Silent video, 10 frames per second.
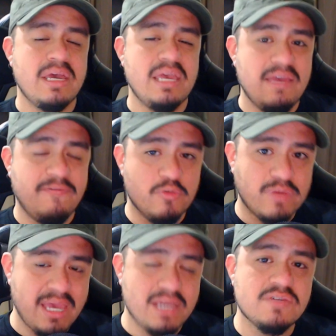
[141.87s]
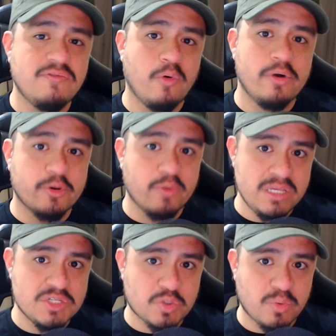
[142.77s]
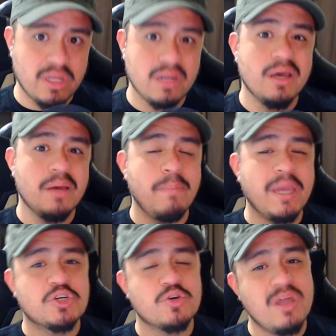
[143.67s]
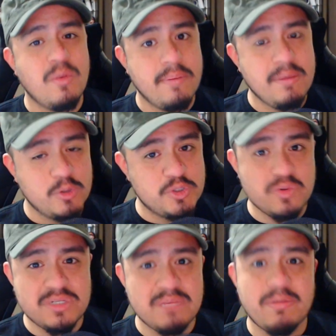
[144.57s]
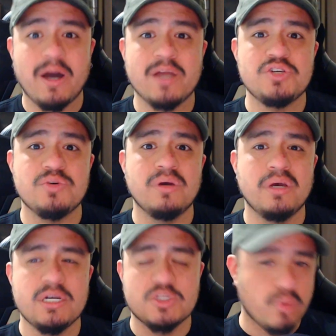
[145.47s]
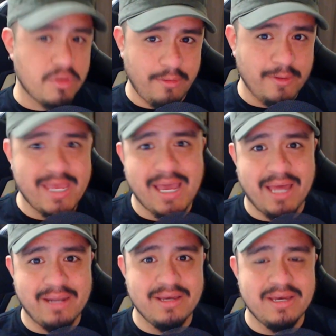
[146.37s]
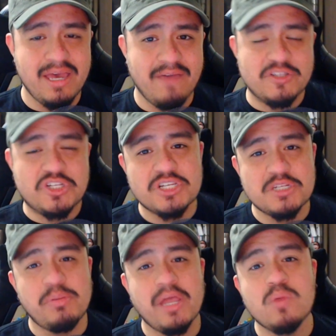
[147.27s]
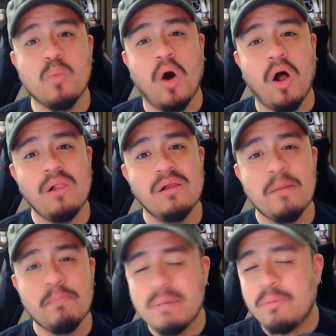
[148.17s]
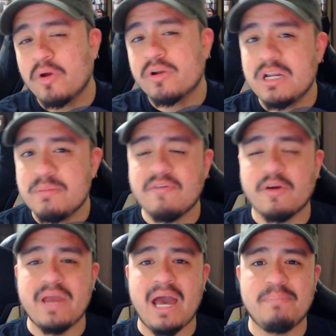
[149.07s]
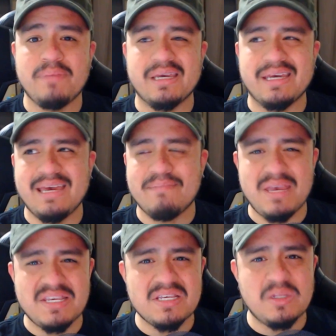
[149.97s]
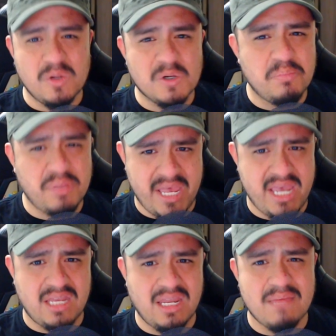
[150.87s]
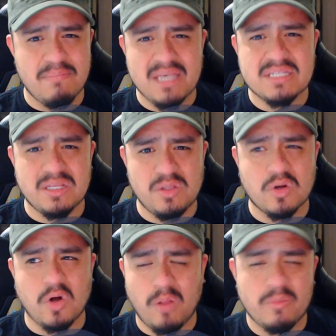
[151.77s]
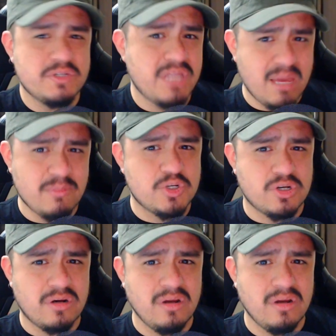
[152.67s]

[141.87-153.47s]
If you can't afford a green screen, make sure that what people do see behind you is worth looking at. If it's just a plain wall, people aren't going to be very happy. It makes it look plain. It makes it look almost amateur.